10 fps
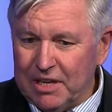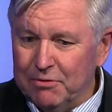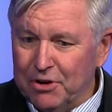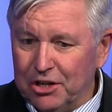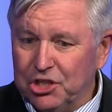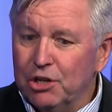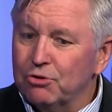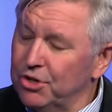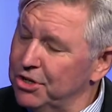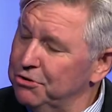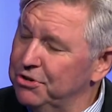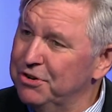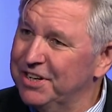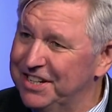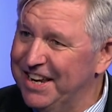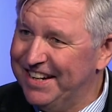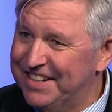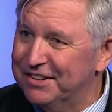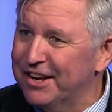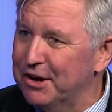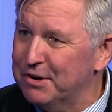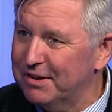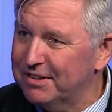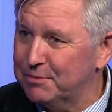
even our children who didn't know